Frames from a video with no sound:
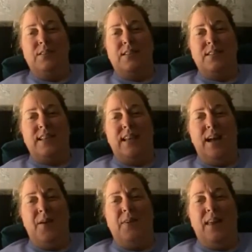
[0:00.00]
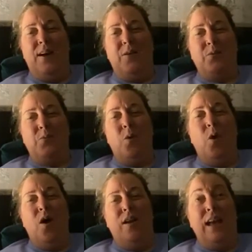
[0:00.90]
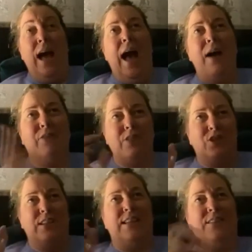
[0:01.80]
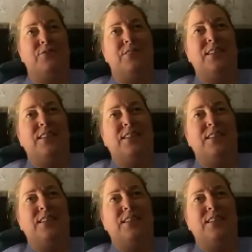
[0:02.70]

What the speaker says: to say out loud what I have achieved